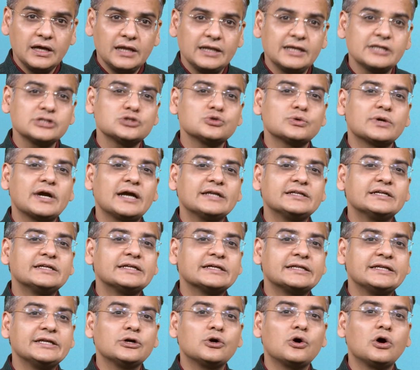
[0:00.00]
Let's look at the
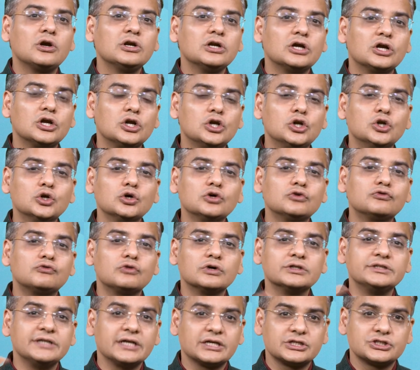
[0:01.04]
technique called look for
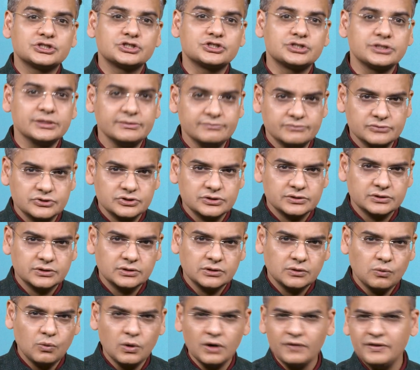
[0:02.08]
the extremes.
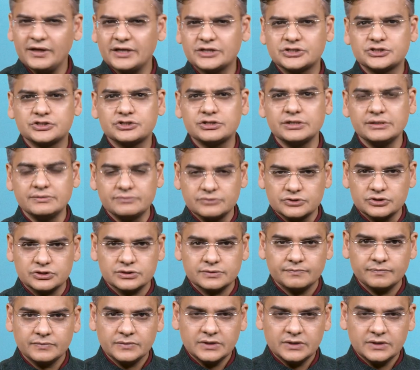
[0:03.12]
What are the extremes?